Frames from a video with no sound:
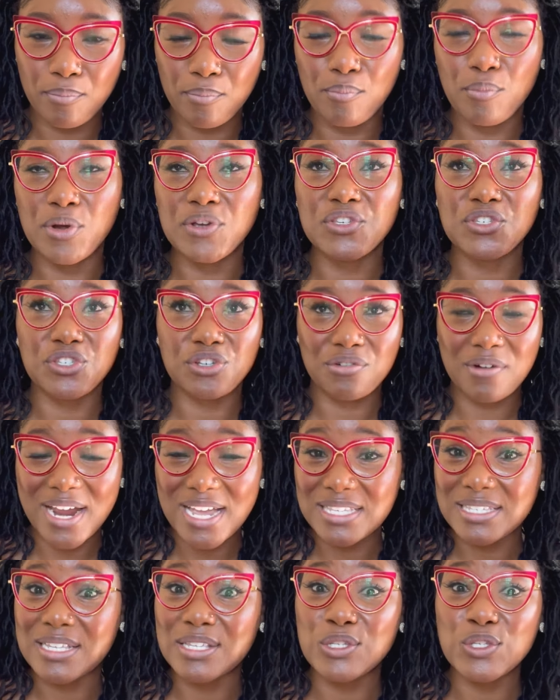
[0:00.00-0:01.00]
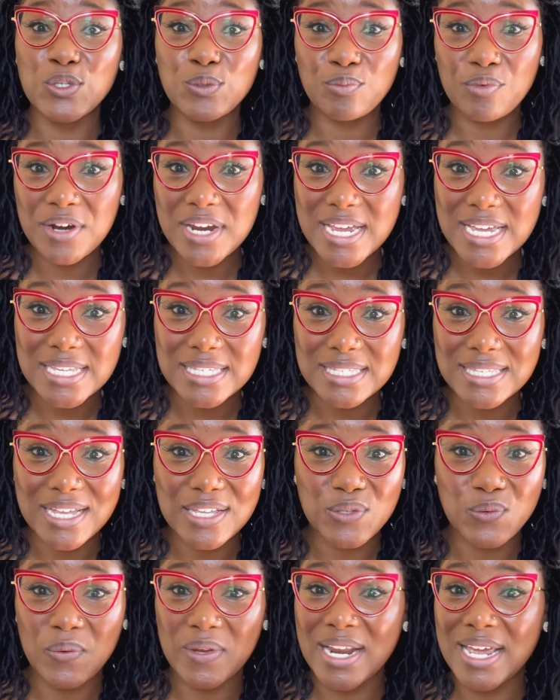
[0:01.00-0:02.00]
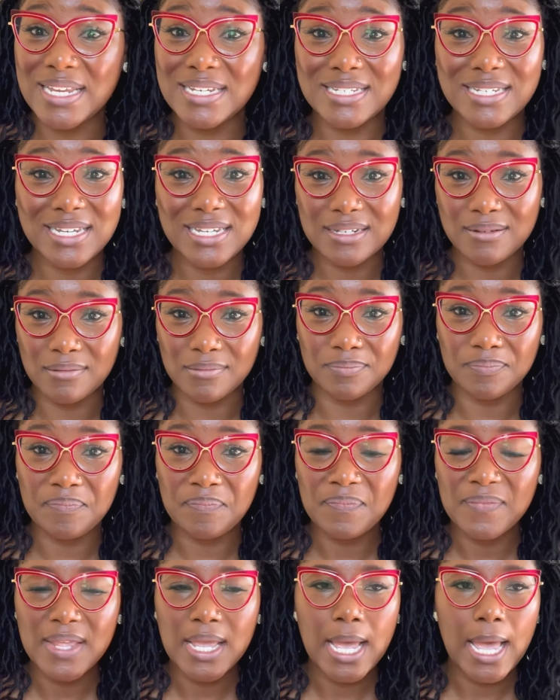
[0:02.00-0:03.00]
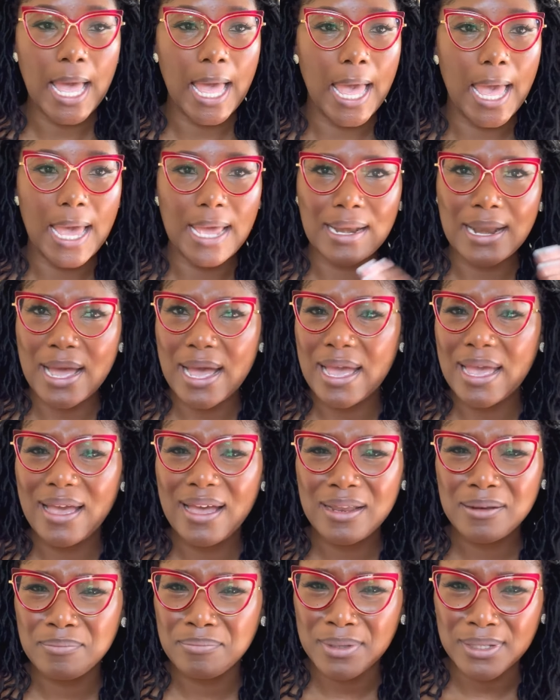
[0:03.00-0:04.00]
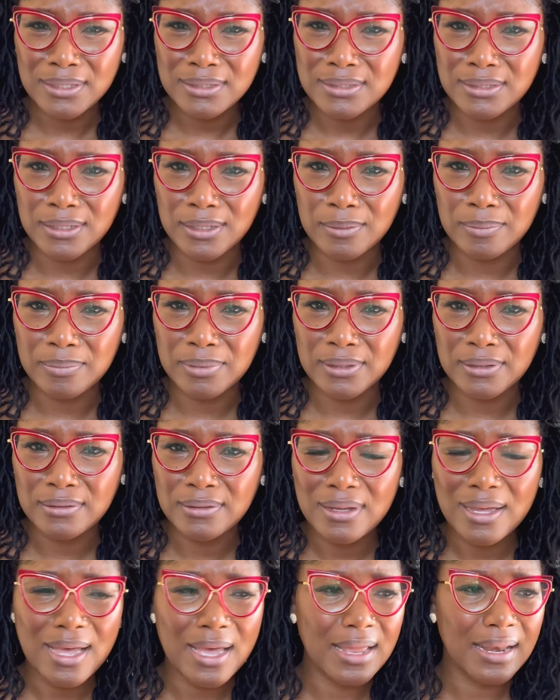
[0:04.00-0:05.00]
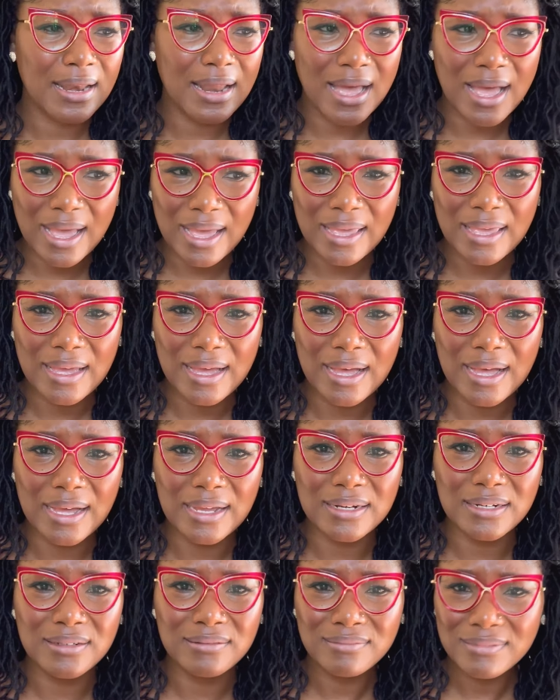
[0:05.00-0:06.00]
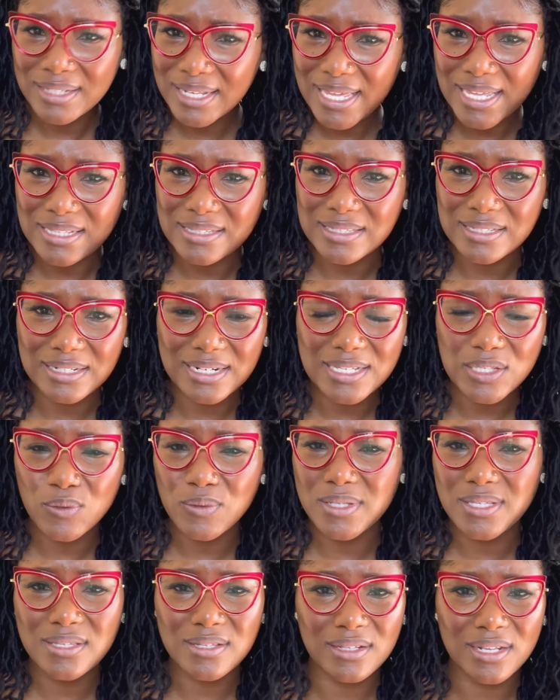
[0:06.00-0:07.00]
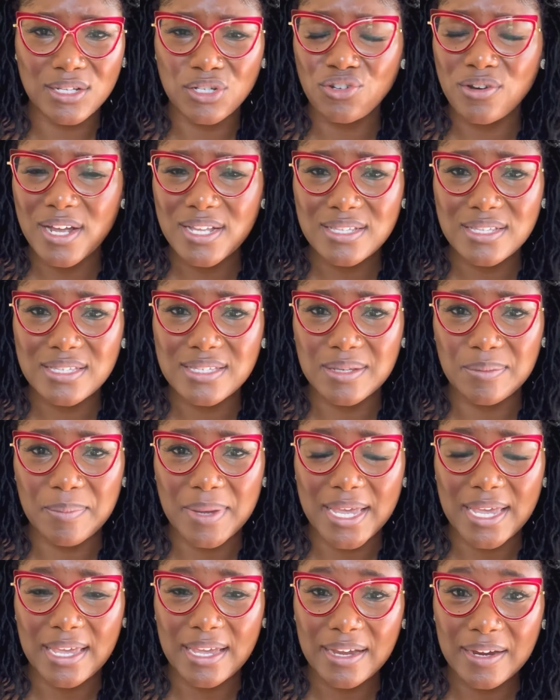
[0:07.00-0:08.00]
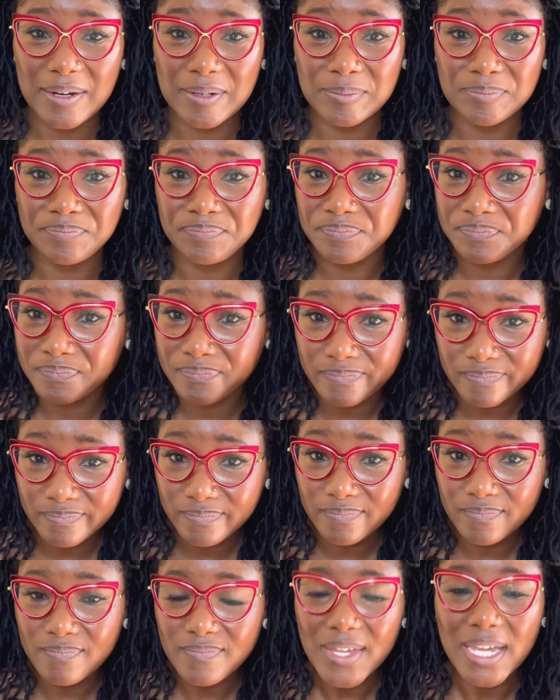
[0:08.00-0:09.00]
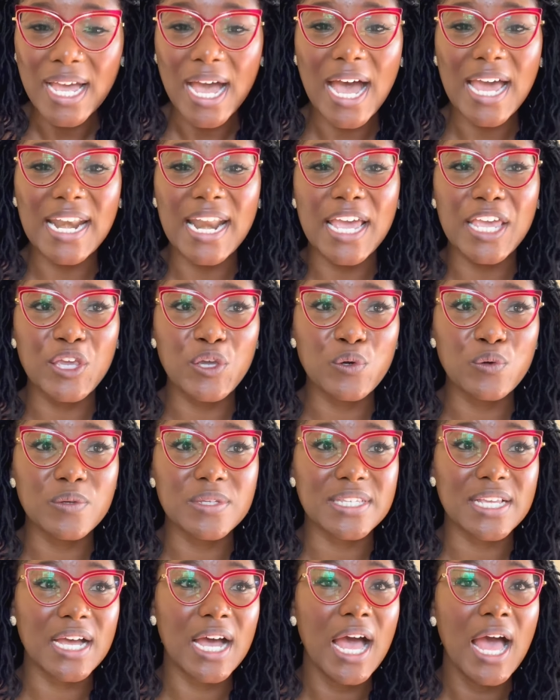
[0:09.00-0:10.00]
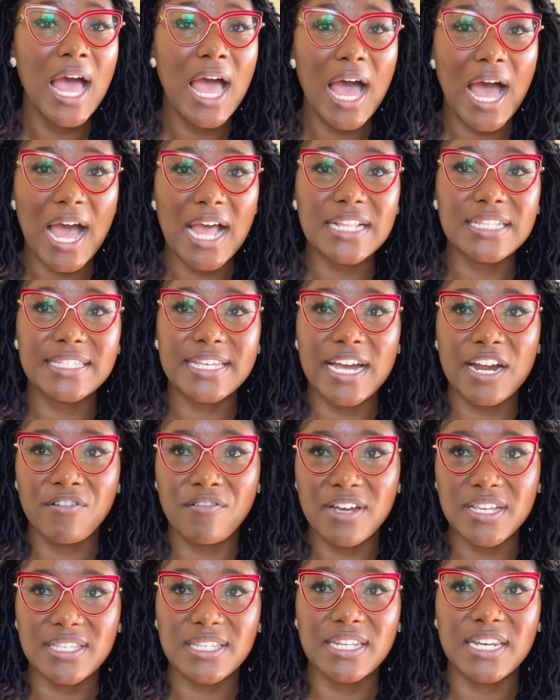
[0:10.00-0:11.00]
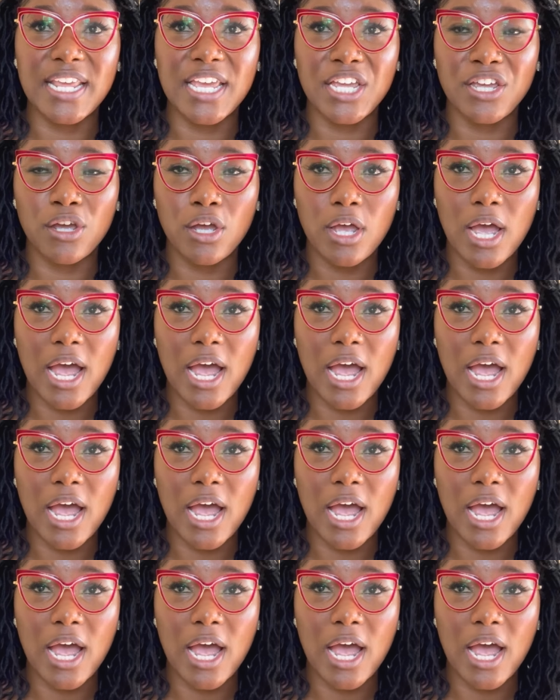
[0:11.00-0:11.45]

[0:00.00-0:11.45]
moisturizing sprays. That's what I did. And I had buildup, and I had lint. Lint was still attracted to my hair. And I use anti-residue